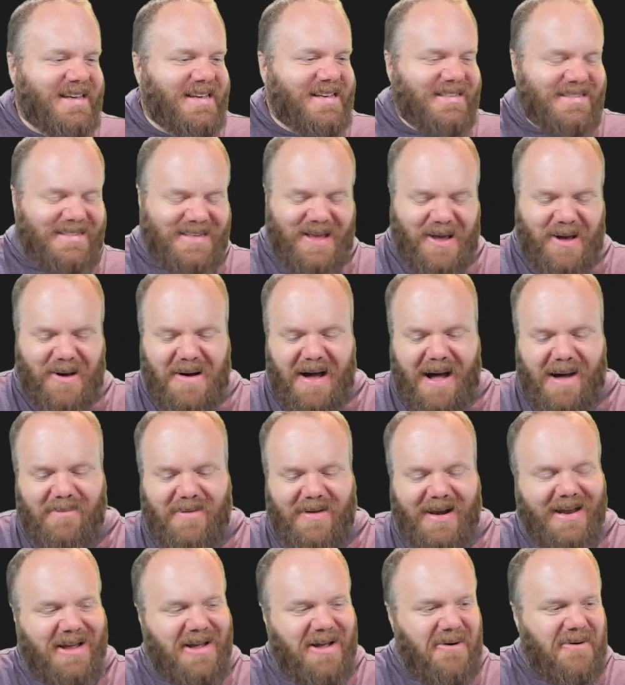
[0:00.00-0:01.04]
So I'm going
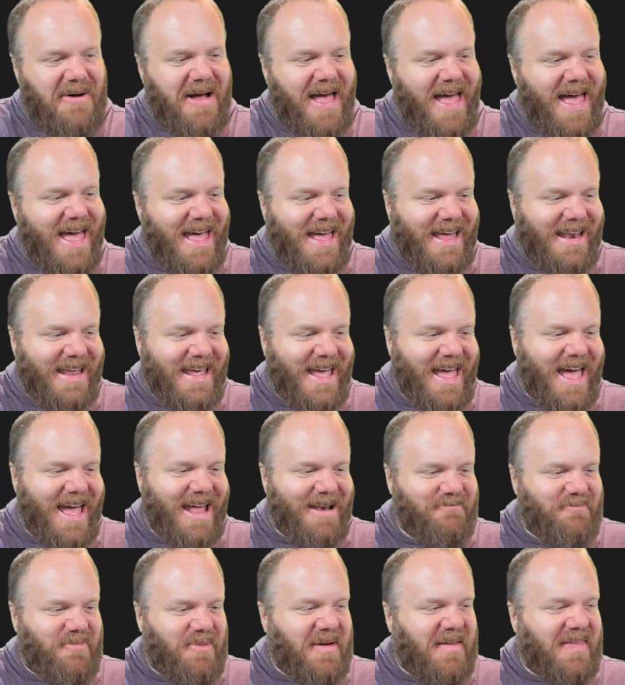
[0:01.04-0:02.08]
to go ahead
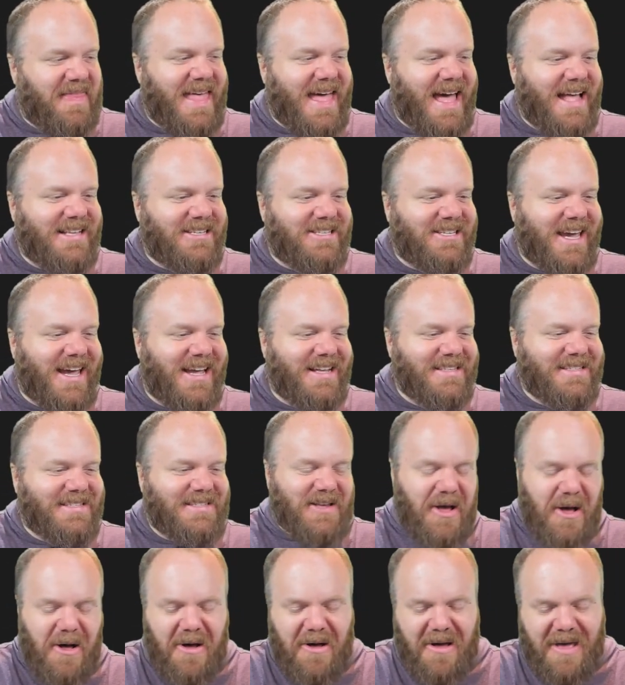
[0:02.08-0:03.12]
and put that
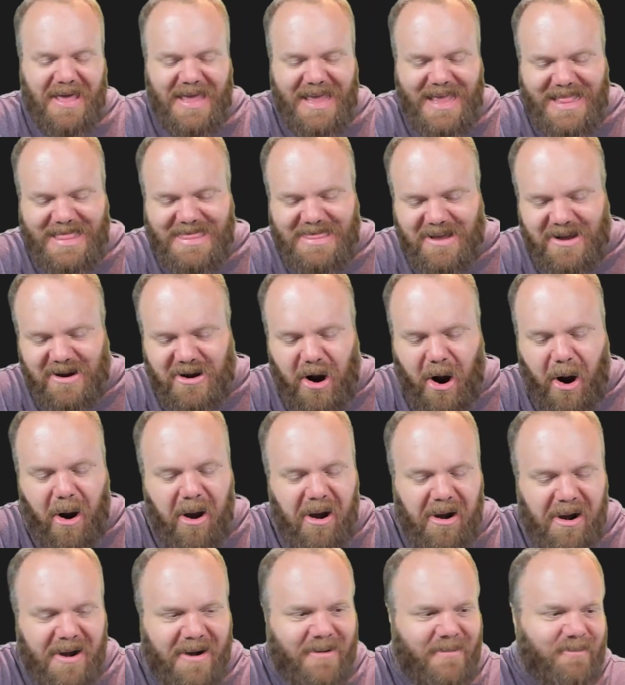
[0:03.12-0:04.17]
chainsaw in the
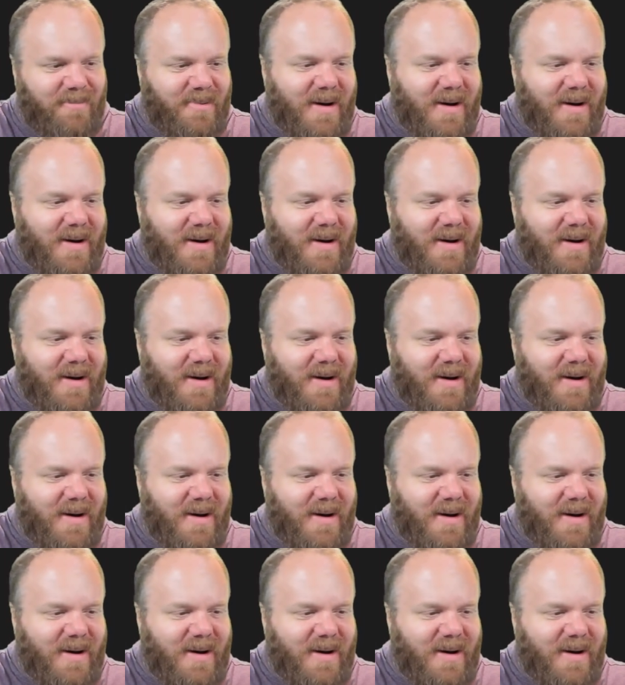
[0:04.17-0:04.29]
garden.